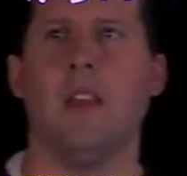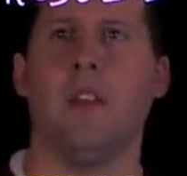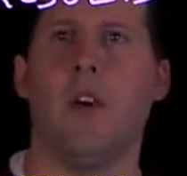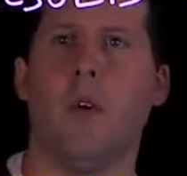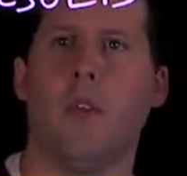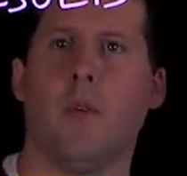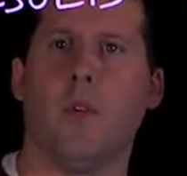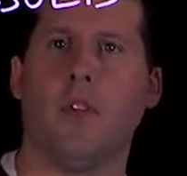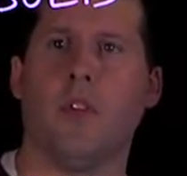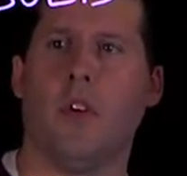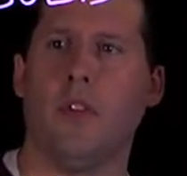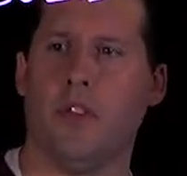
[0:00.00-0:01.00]
to know in the
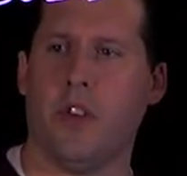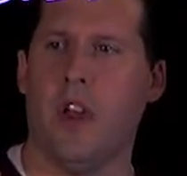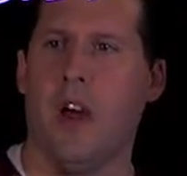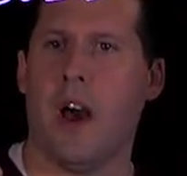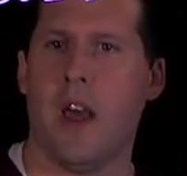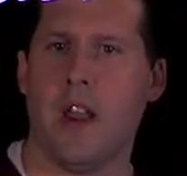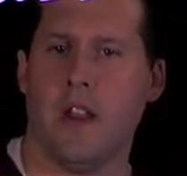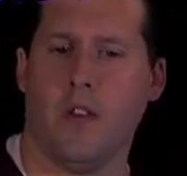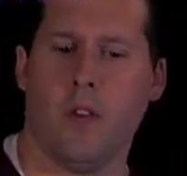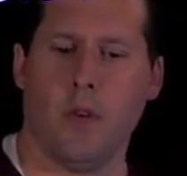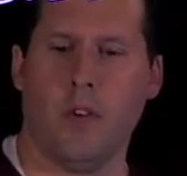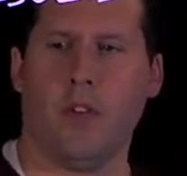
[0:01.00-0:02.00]
results. I need to
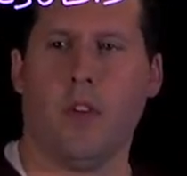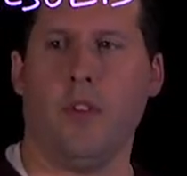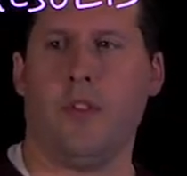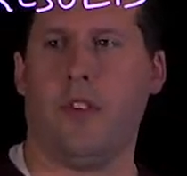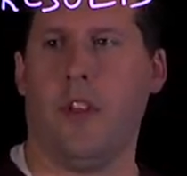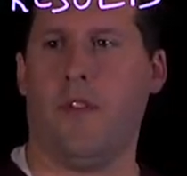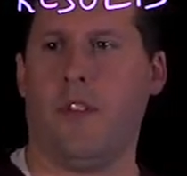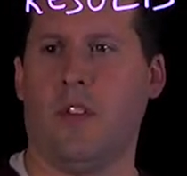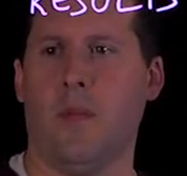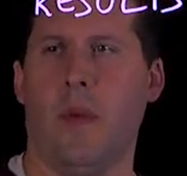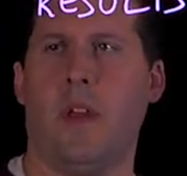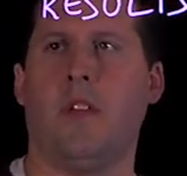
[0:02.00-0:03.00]
know the results if it's
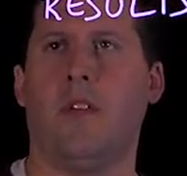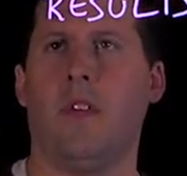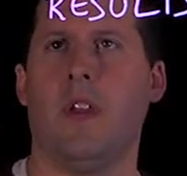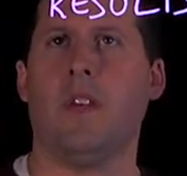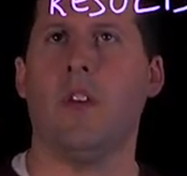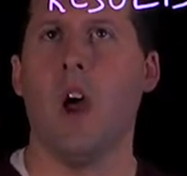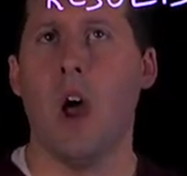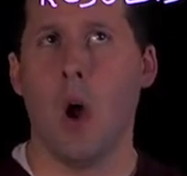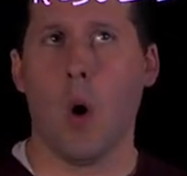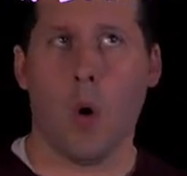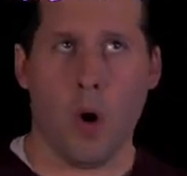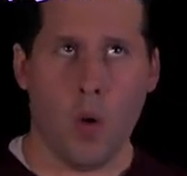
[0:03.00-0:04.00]
a men's event
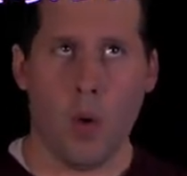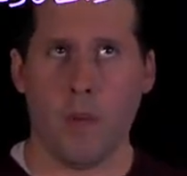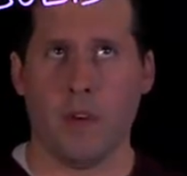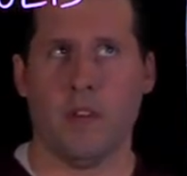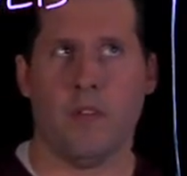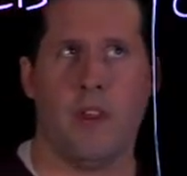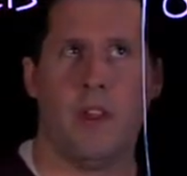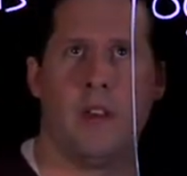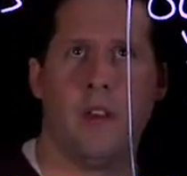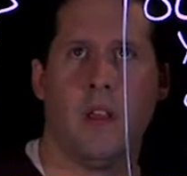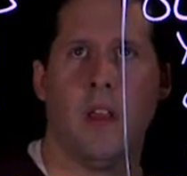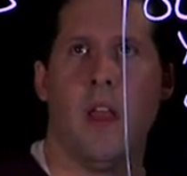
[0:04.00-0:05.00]
or a women's
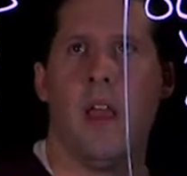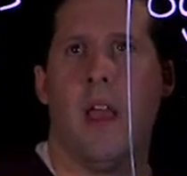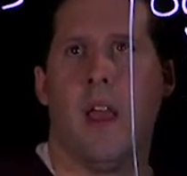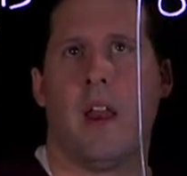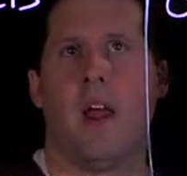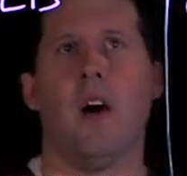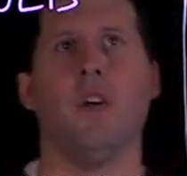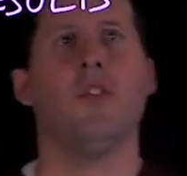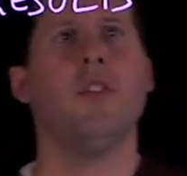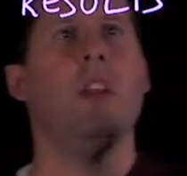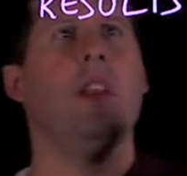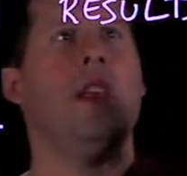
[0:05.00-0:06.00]
event. And I
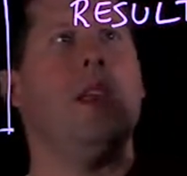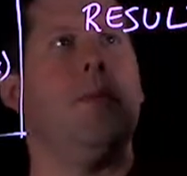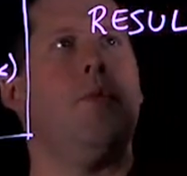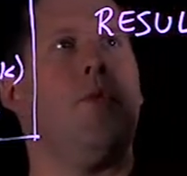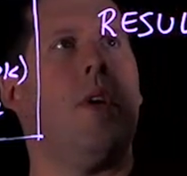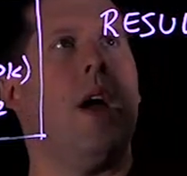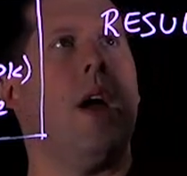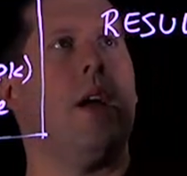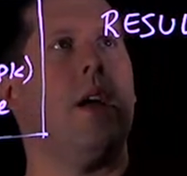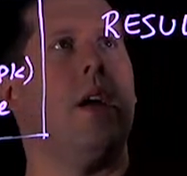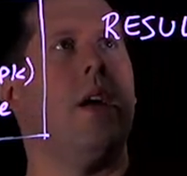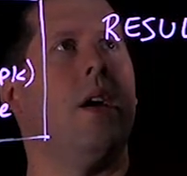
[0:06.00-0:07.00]
also need to keep
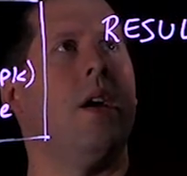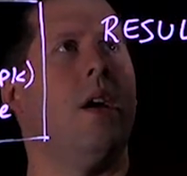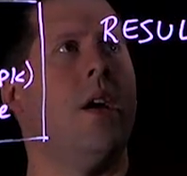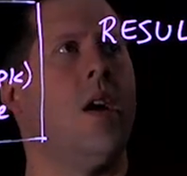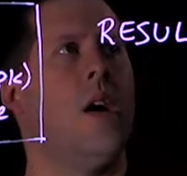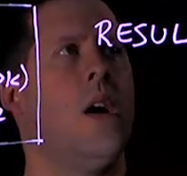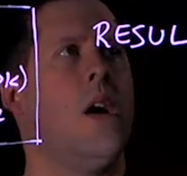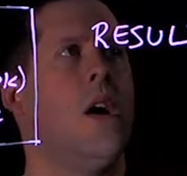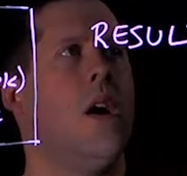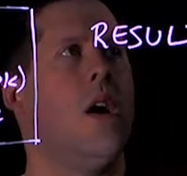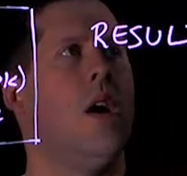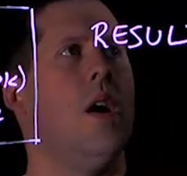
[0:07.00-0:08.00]
track
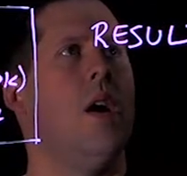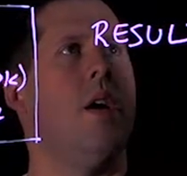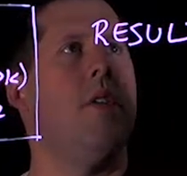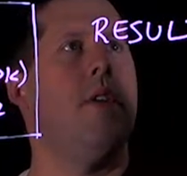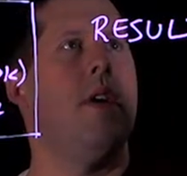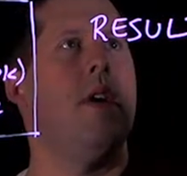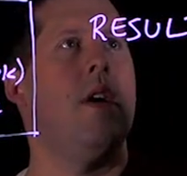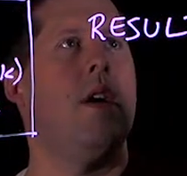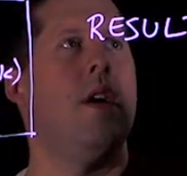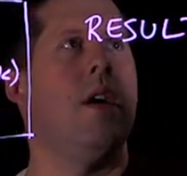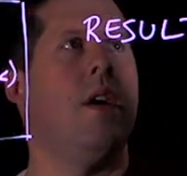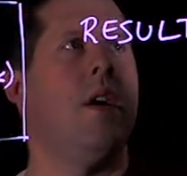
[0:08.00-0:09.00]
of
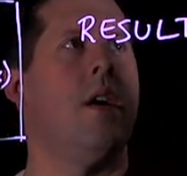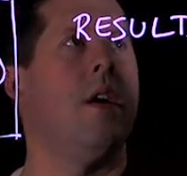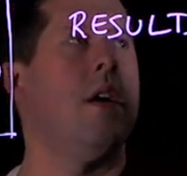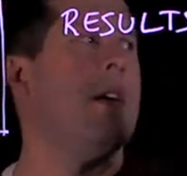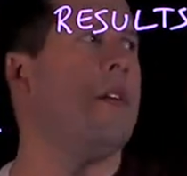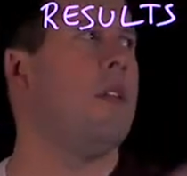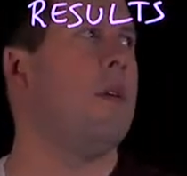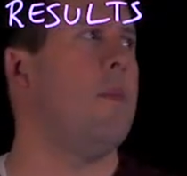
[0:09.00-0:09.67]
the